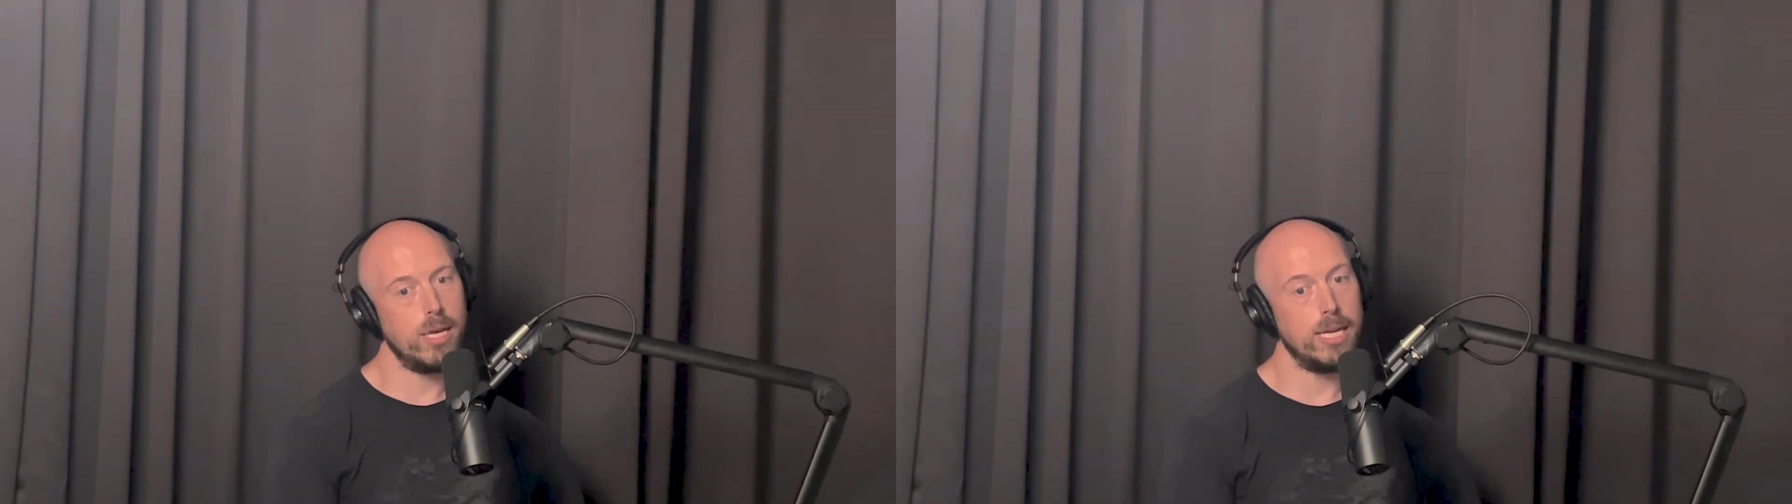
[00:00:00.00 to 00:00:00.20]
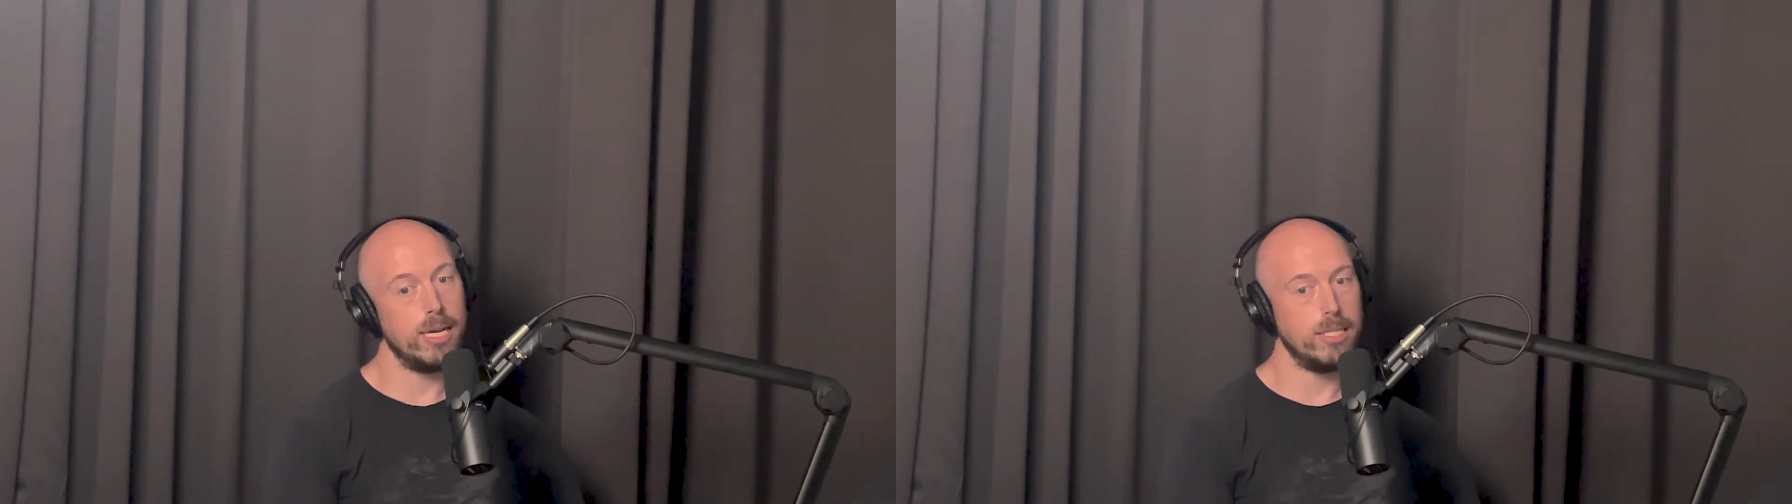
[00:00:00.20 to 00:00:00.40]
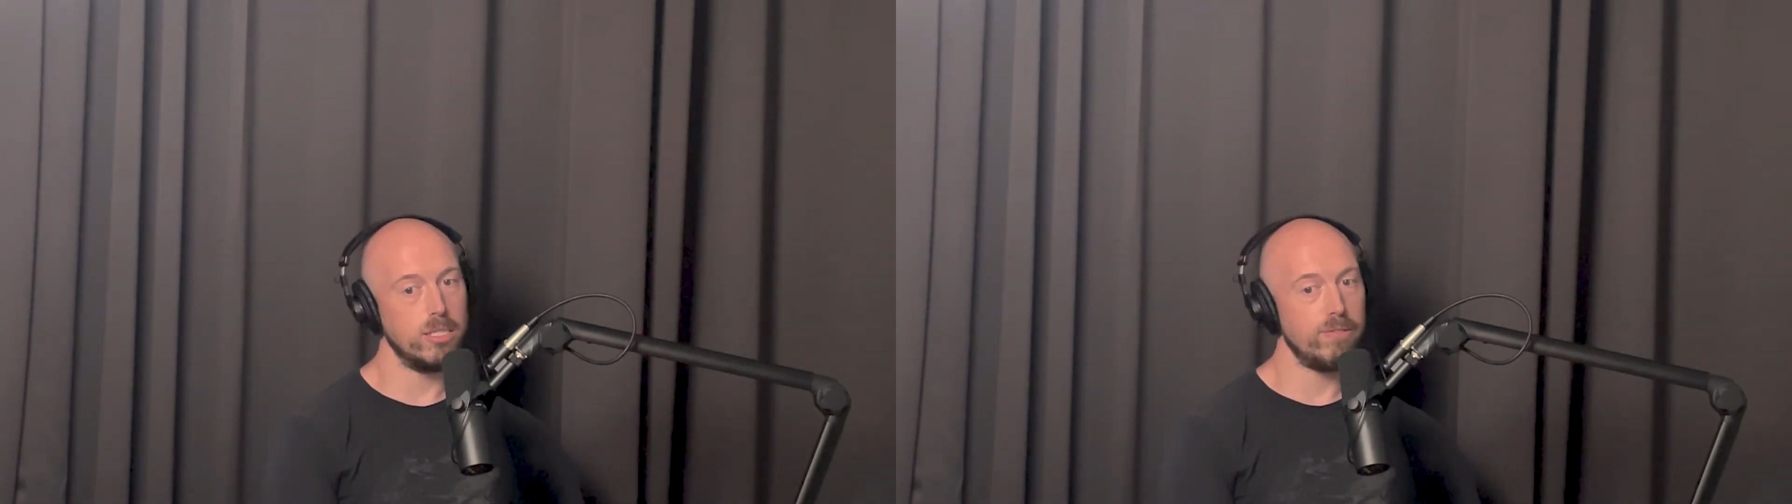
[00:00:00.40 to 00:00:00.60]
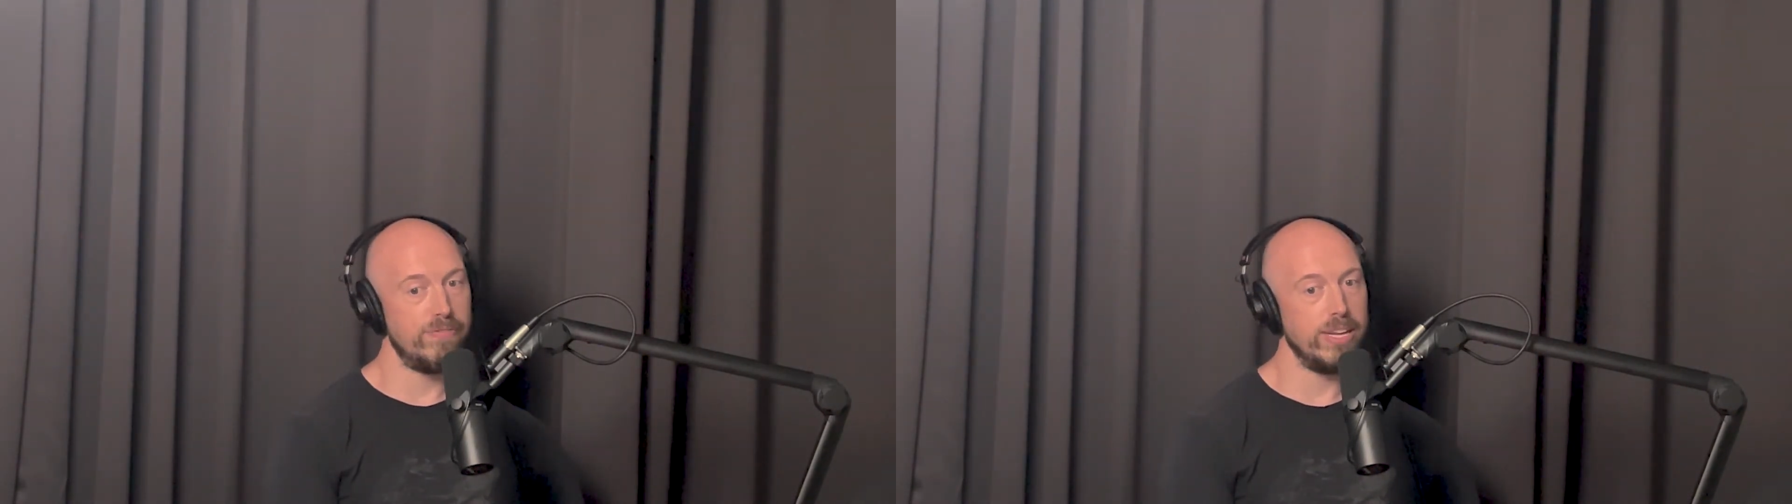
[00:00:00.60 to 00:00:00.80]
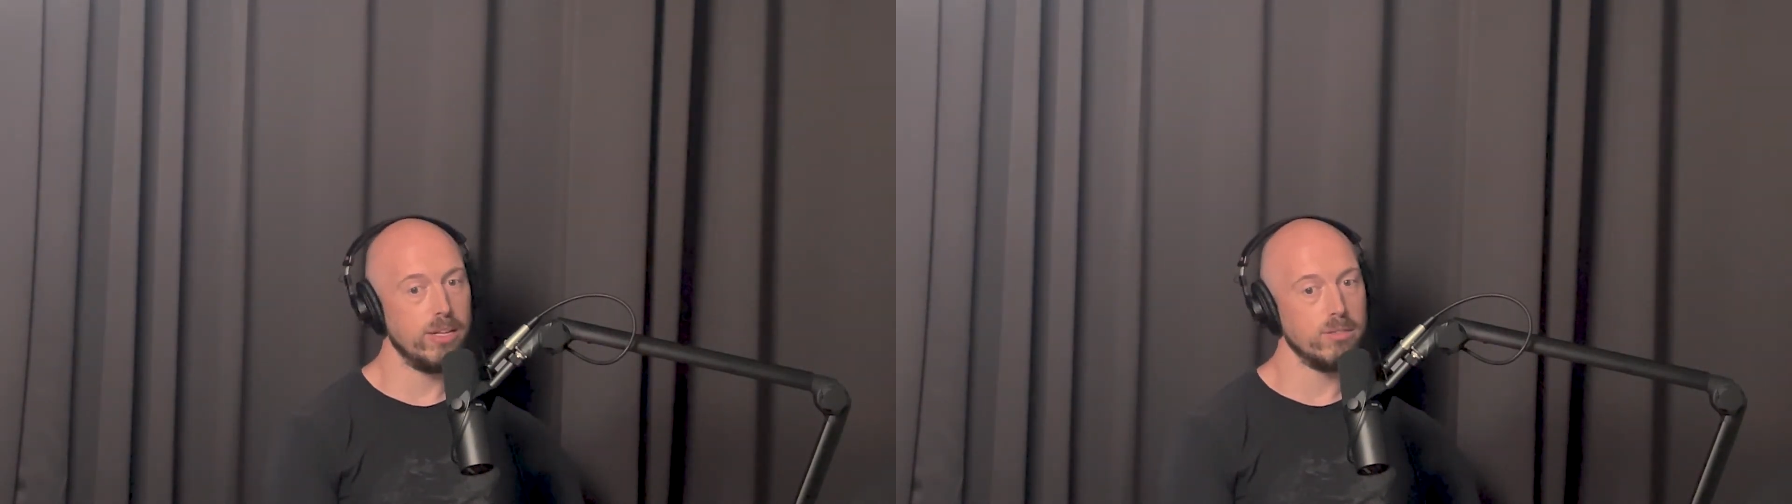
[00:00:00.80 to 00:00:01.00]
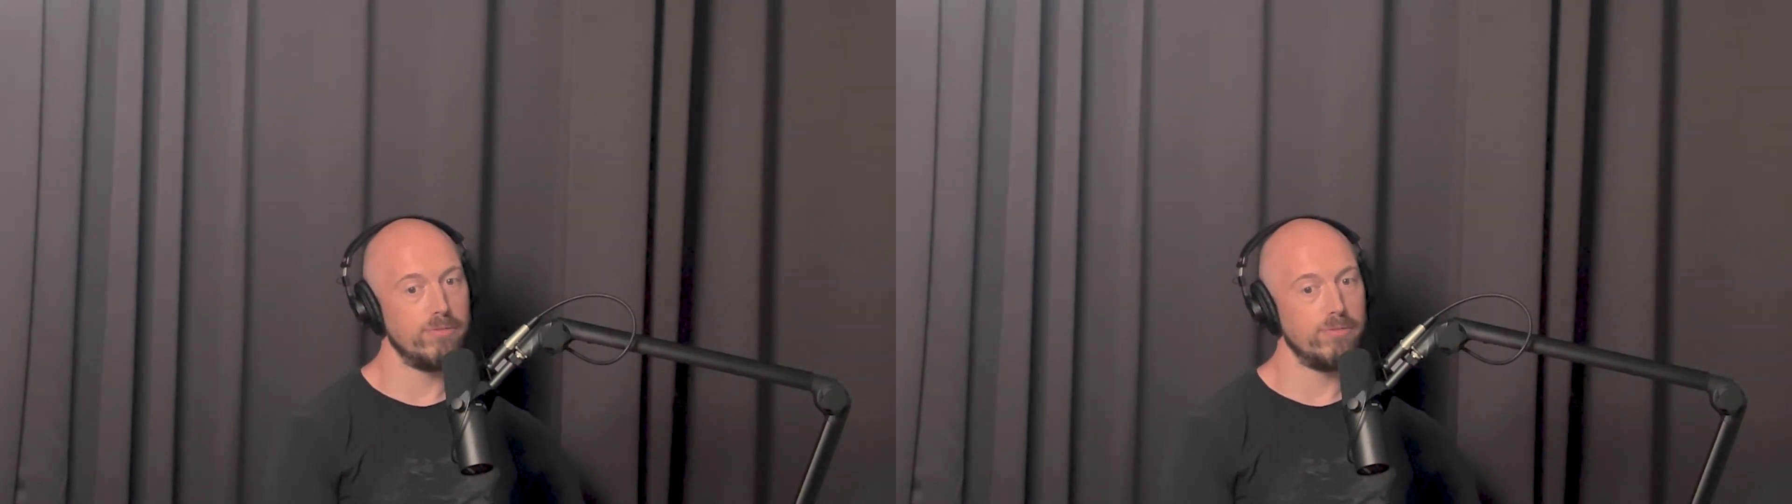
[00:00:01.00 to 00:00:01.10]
it just feels